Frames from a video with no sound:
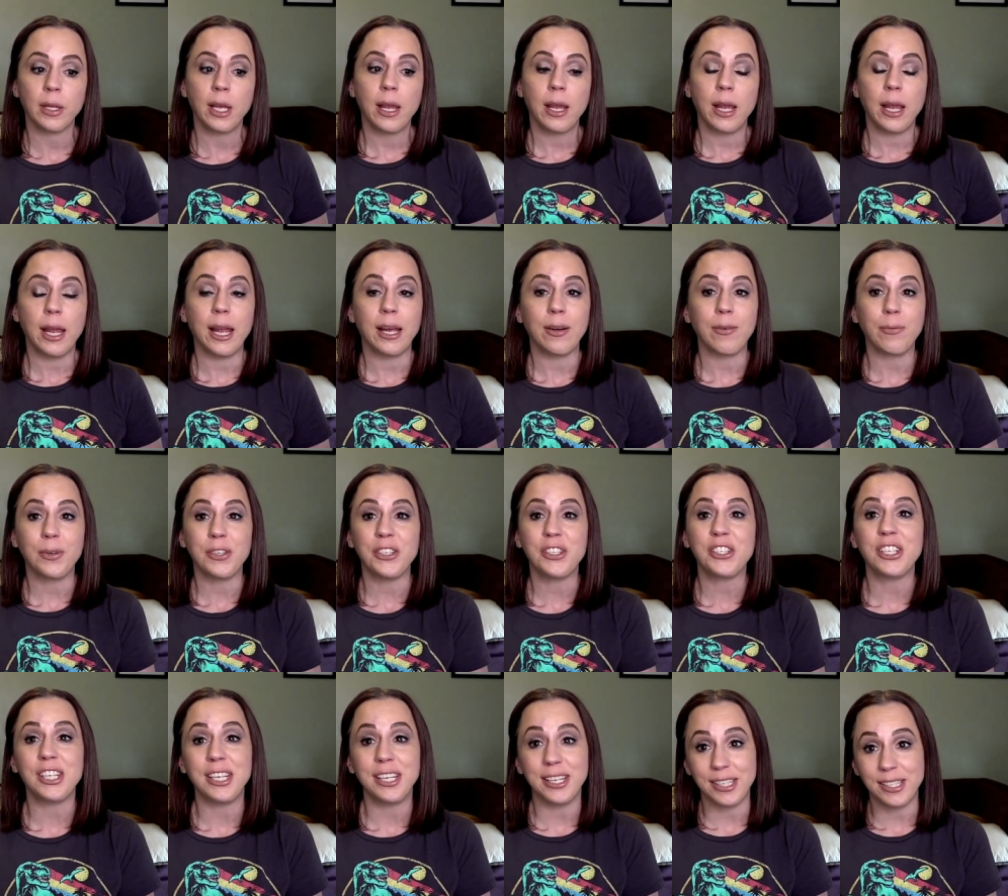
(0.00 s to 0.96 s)
And when
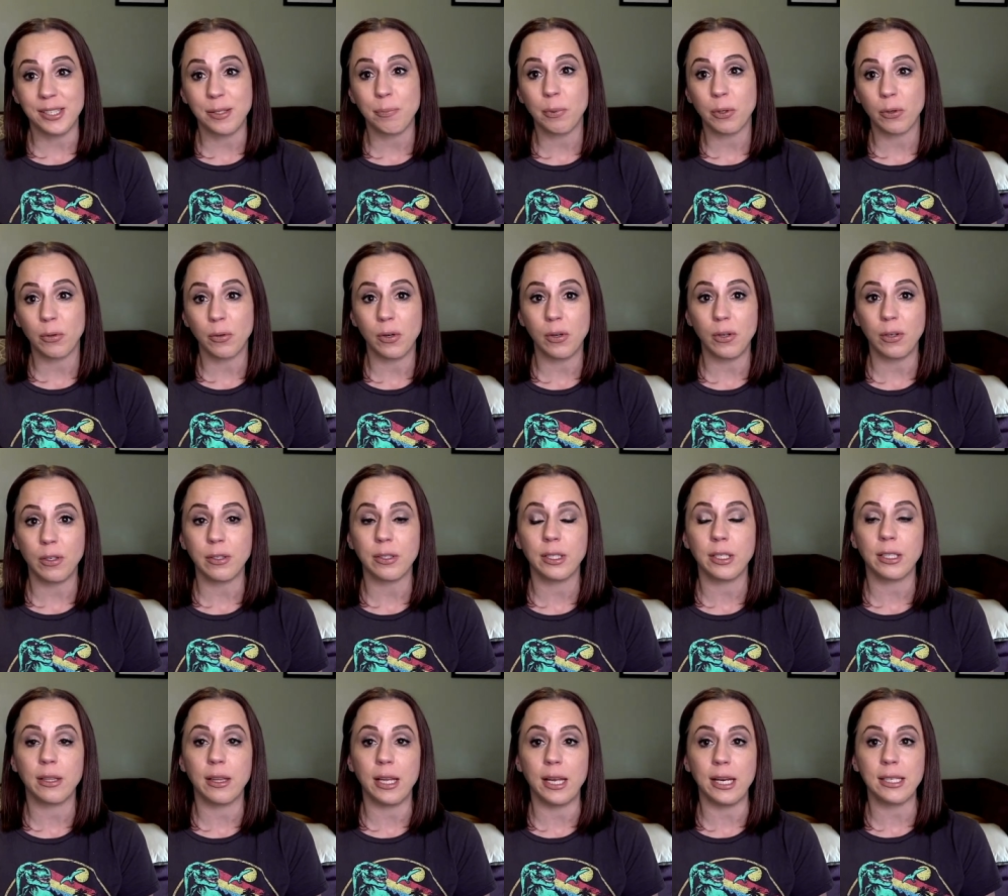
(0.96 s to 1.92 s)
she is paroled,
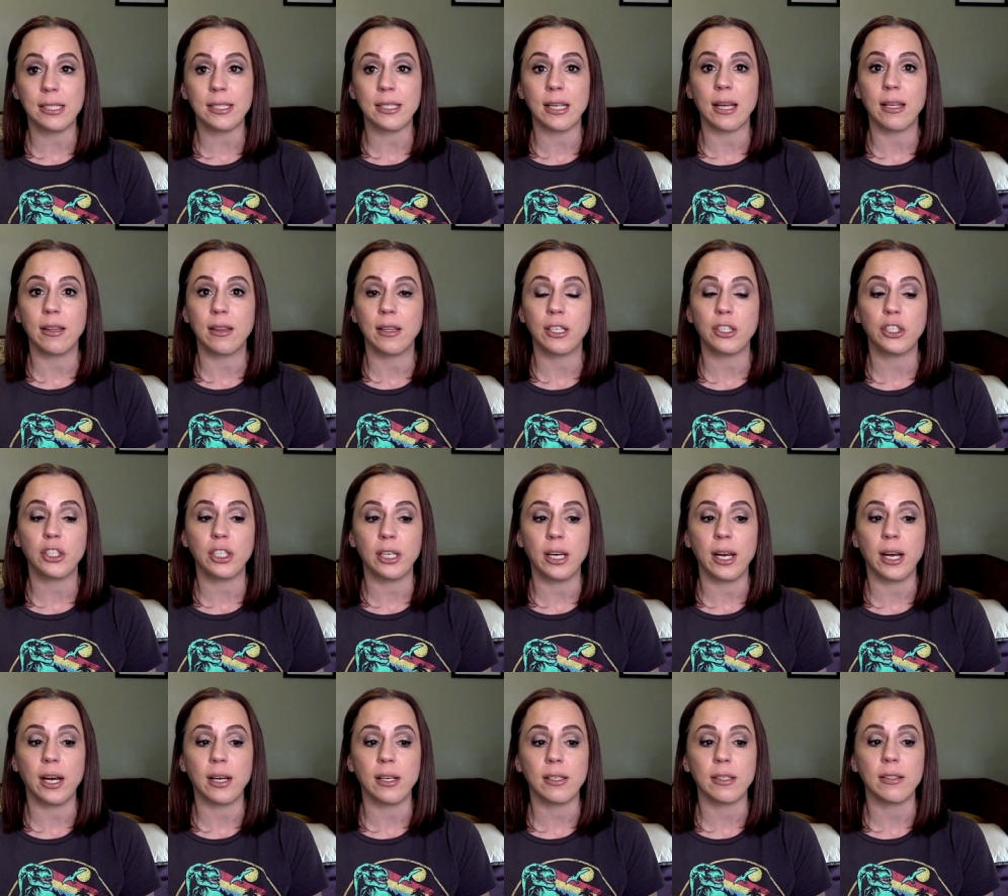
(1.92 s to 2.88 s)
they said that she
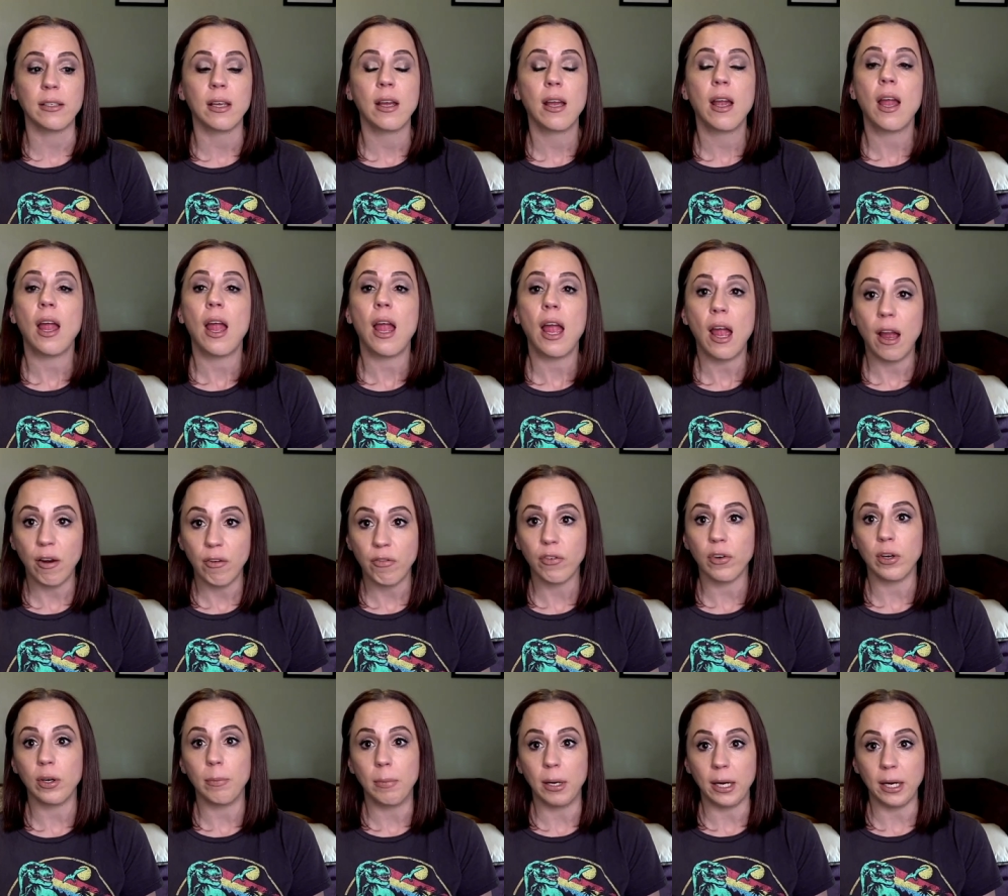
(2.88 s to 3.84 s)
has
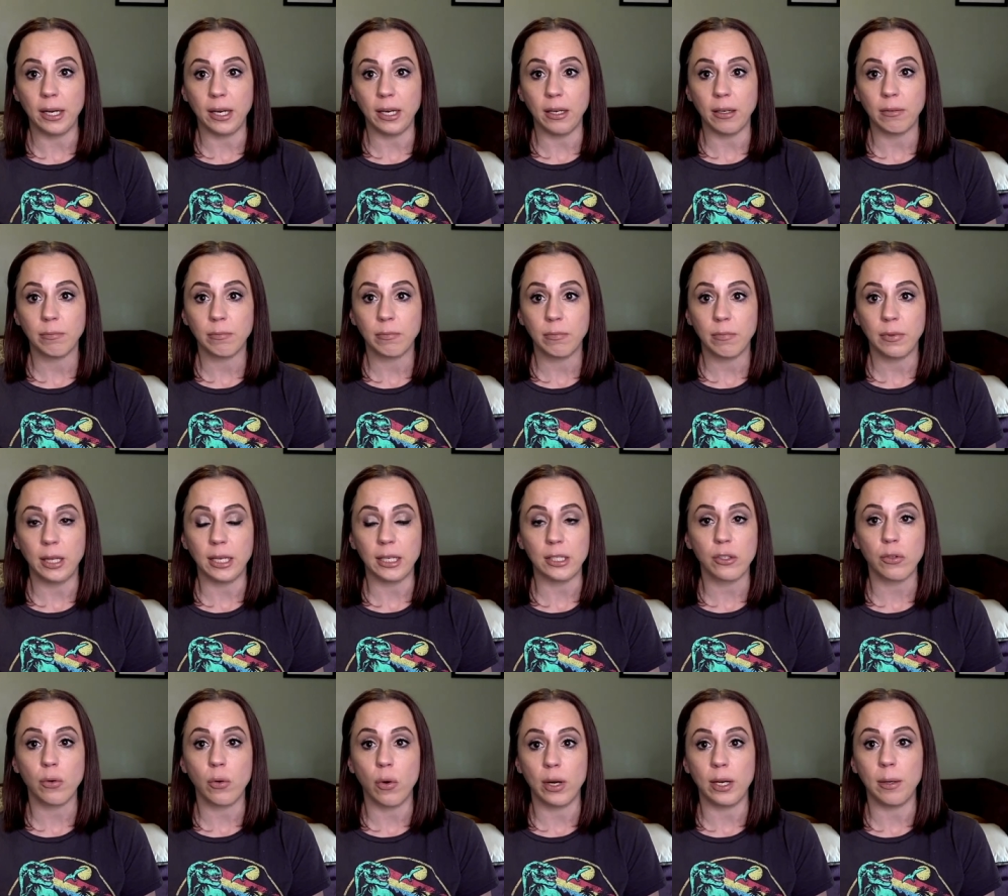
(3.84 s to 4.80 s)
everybody
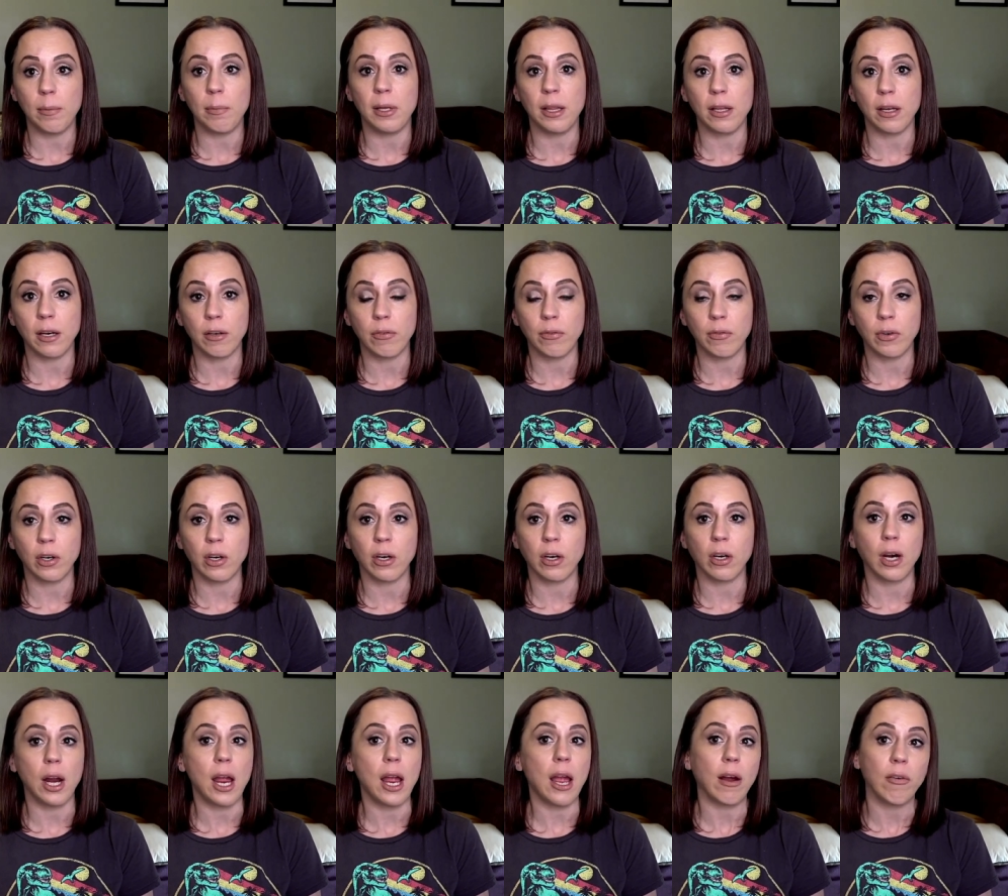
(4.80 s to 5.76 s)
that's going to be there for
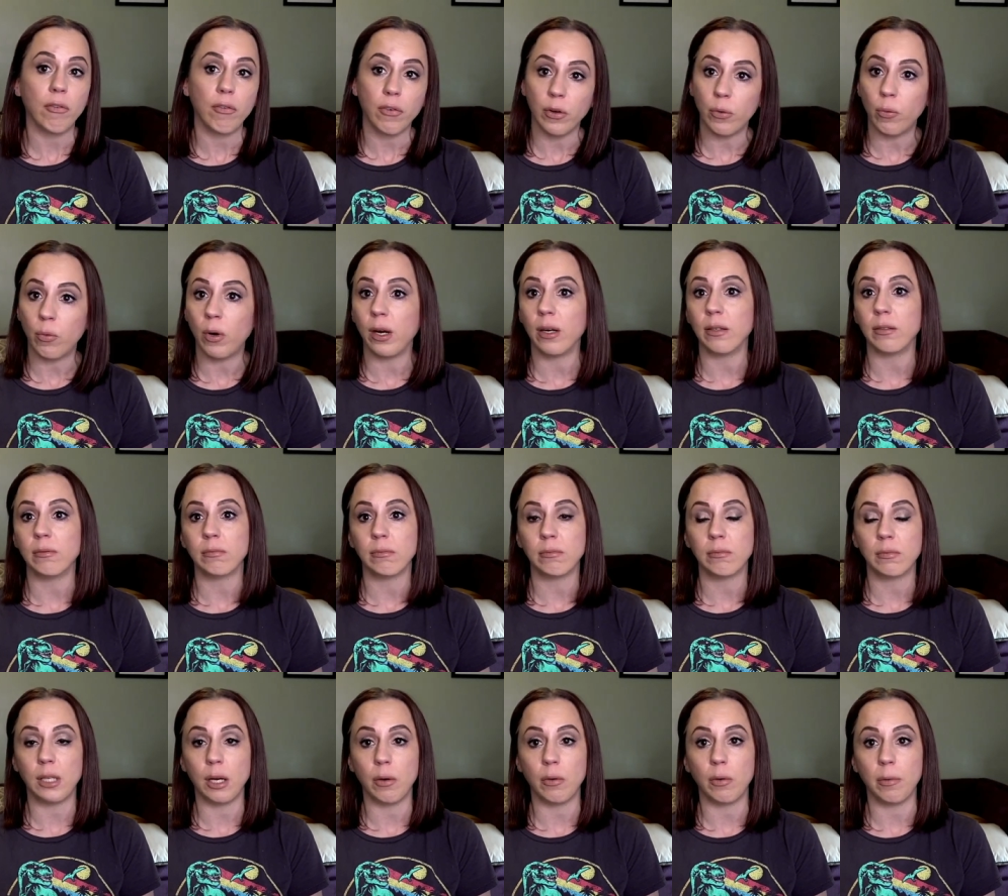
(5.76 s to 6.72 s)
her, everyone
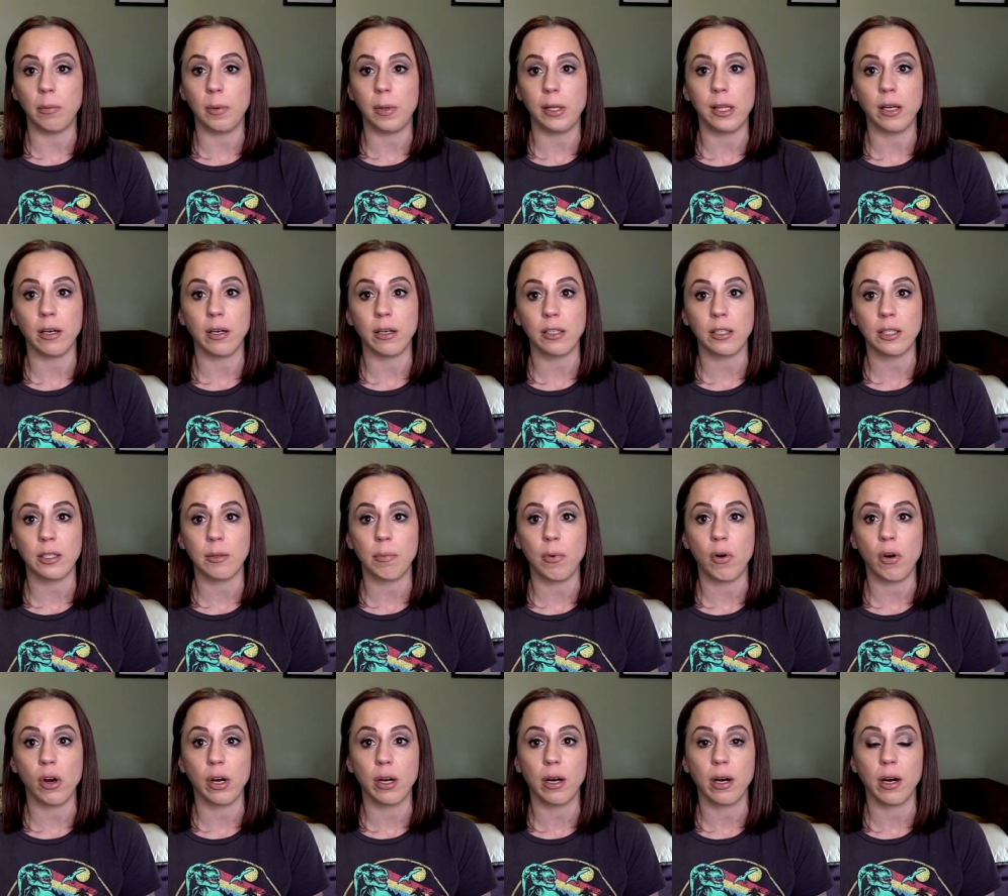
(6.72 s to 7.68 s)
that will be there to
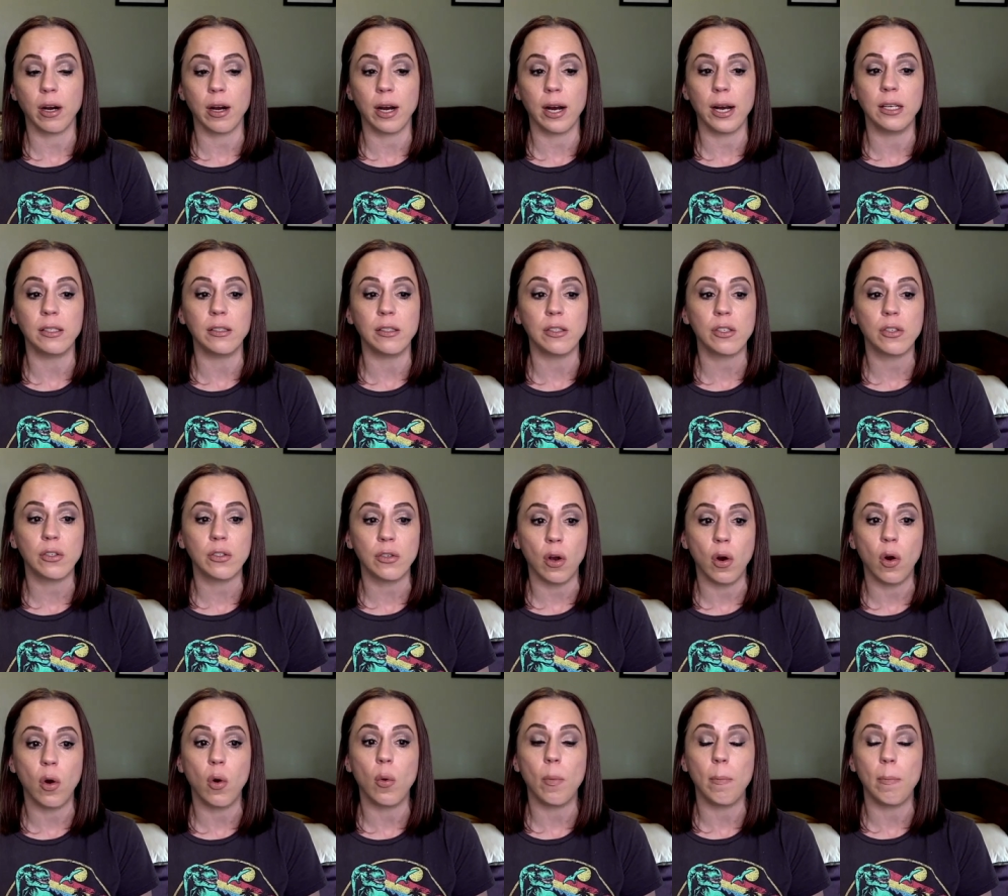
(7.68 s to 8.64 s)
support her, and
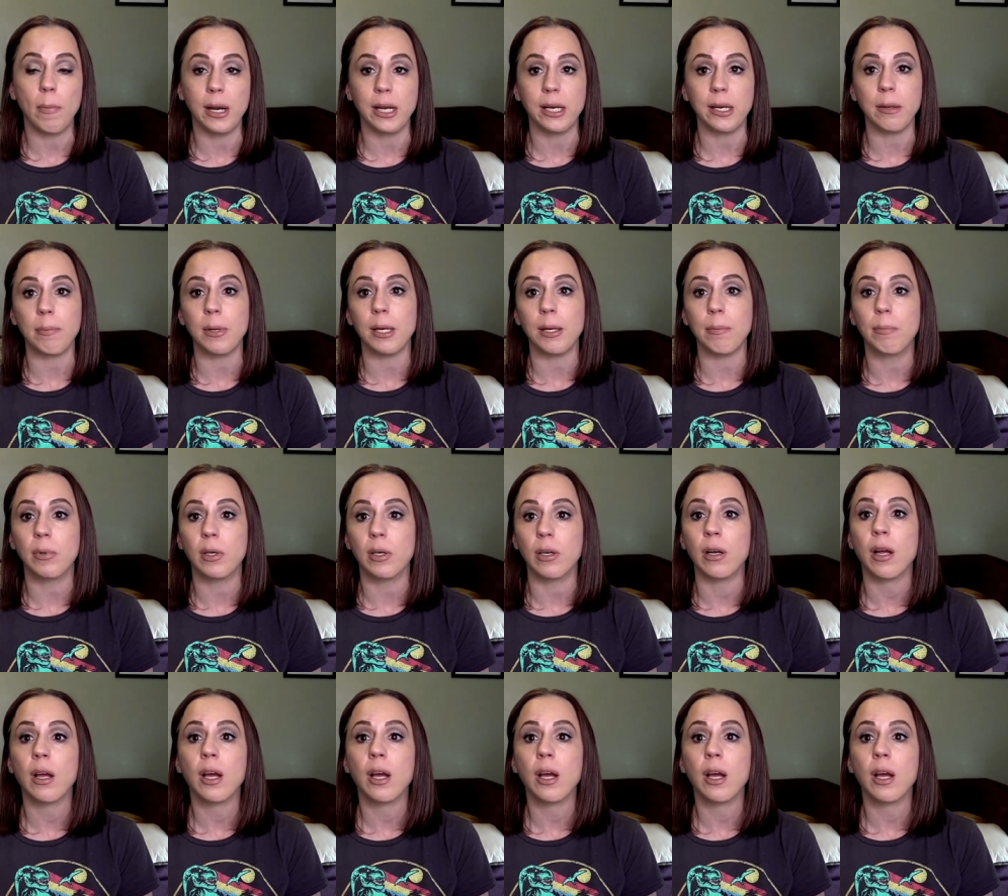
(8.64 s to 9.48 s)
so many people